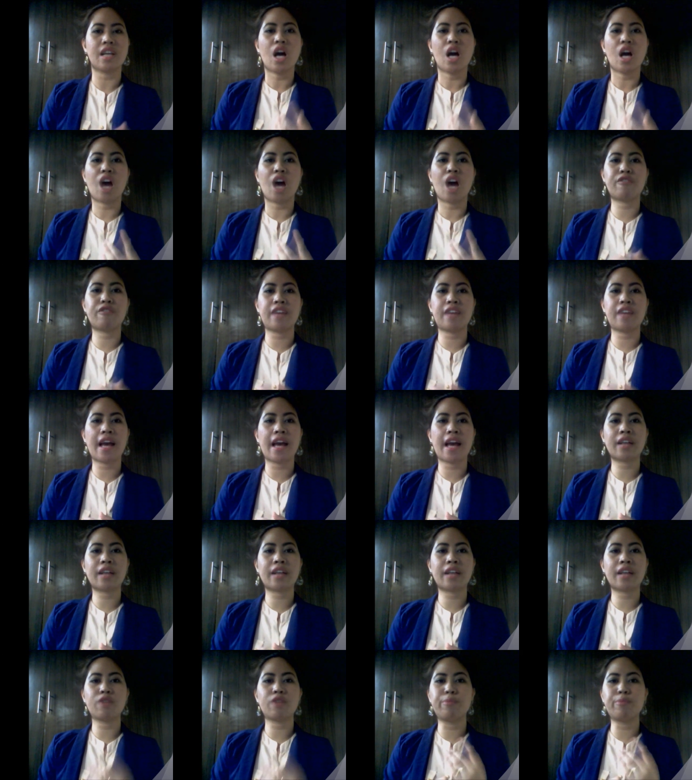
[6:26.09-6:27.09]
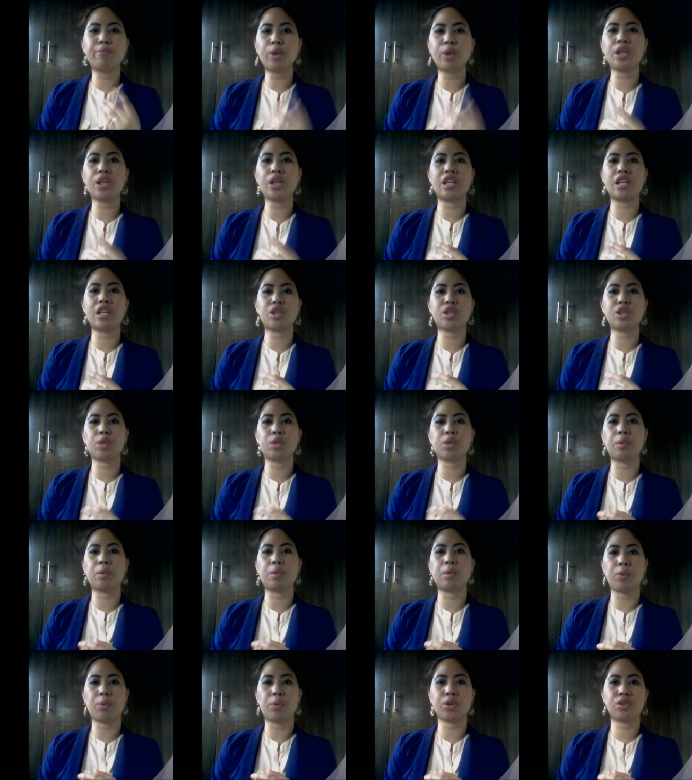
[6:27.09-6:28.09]
of the act of bullying shall
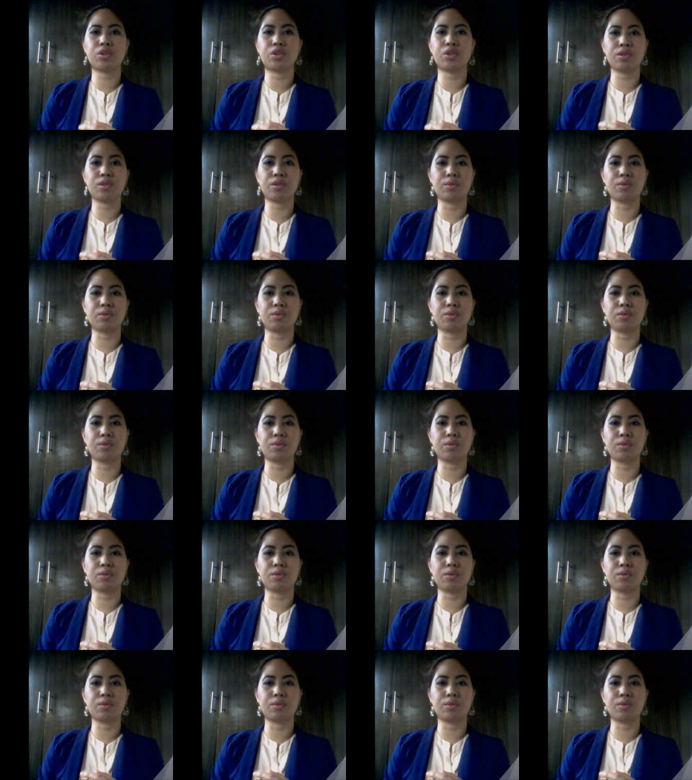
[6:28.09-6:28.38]
report to.